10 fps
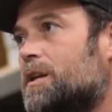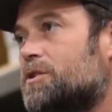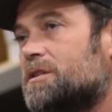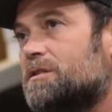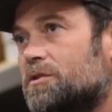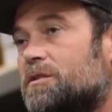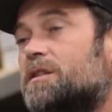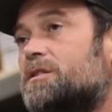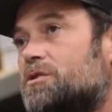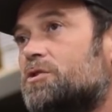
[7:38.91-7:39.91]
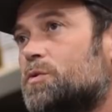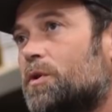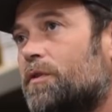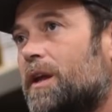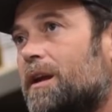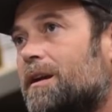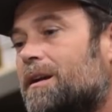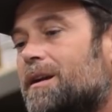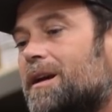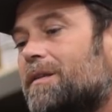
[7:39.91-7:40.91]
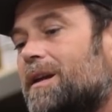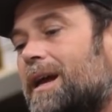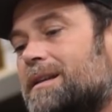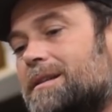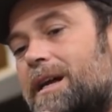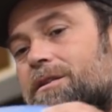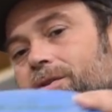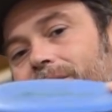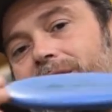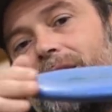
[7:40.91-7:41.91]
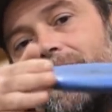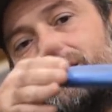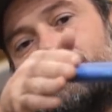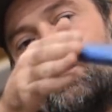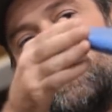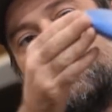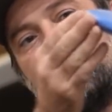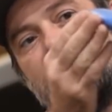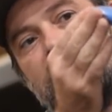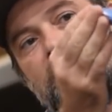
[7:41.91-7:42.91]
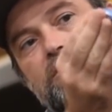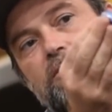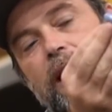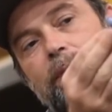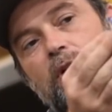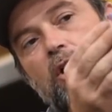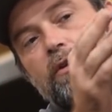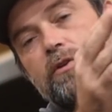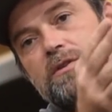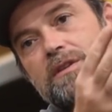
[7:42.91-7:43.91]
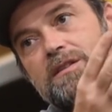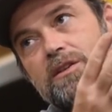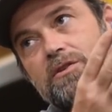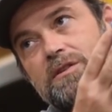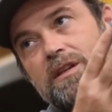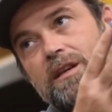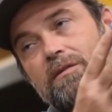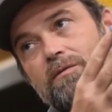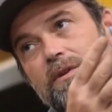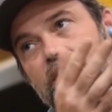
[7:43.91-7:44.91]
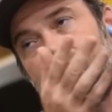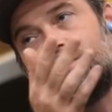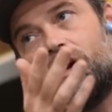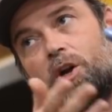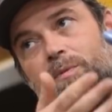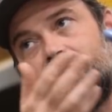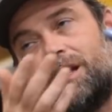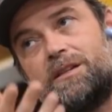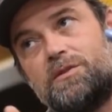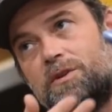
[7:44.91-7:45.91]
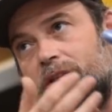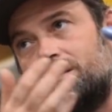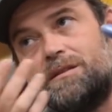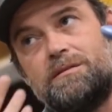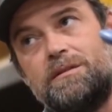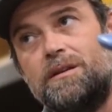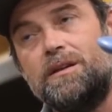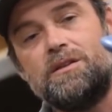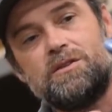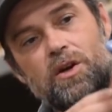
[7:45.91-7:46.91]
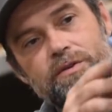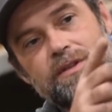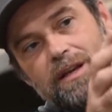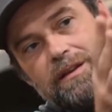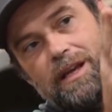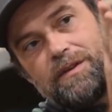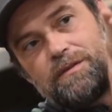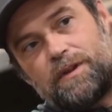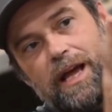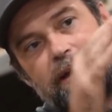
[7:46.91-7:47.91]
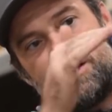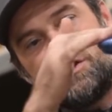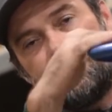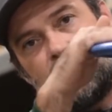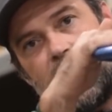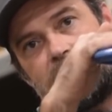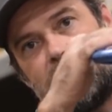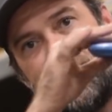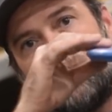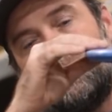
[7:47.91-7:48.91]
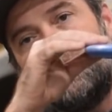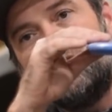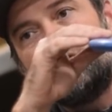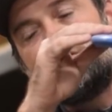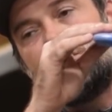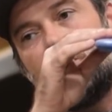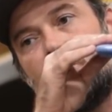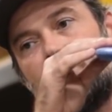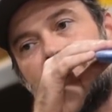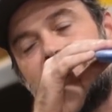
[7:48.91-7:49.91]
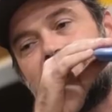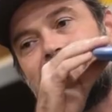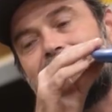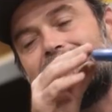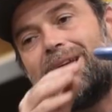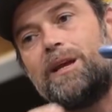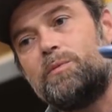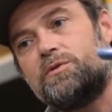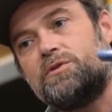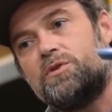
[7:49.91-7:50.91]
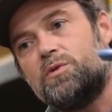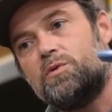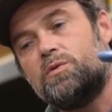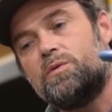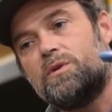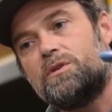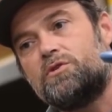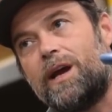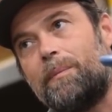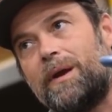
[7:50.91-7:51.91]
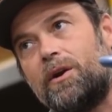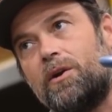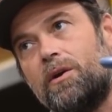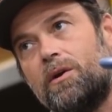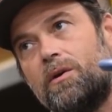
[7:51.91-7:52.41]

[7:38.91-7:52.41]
It just still does its usual thing. And it has a lot to do with the science of the way the air is trapped. All those discs that you're seeing with those Harps and X3s and Zones, they have this flat edge and a flat top. So the disc isn't able to trap air.